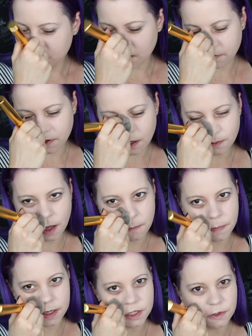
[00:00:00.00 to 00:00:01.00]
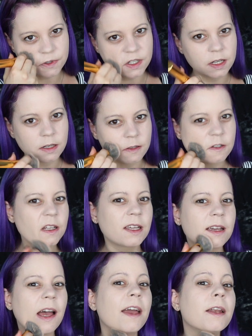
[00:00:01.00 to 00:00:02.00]
so I feel like my base routine is
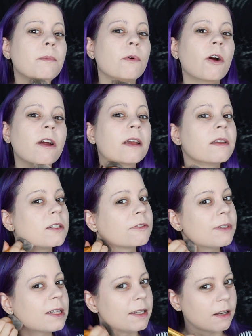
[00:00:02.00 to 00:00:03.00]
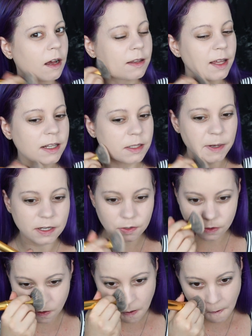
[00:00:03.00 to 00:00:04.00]
like kind of boring it's really not that
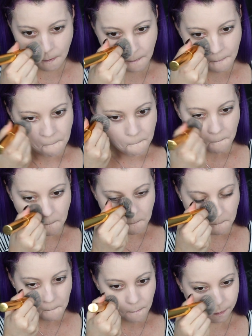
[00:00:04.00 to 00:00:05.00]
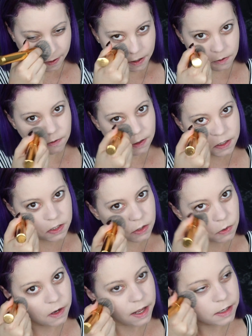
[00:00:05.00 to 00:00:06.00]
special like I don't really
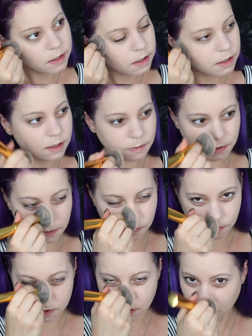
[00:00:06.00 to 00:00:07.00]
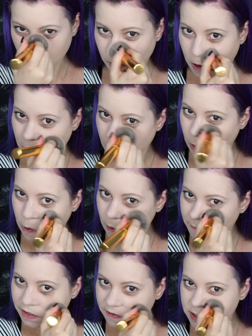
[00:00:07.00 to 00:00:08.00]
do anything that people would go,
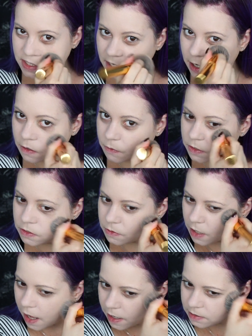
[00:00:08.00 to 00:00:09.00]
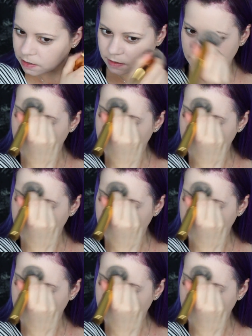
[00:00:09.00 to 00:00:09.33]
oh, I've never seen anyone do that.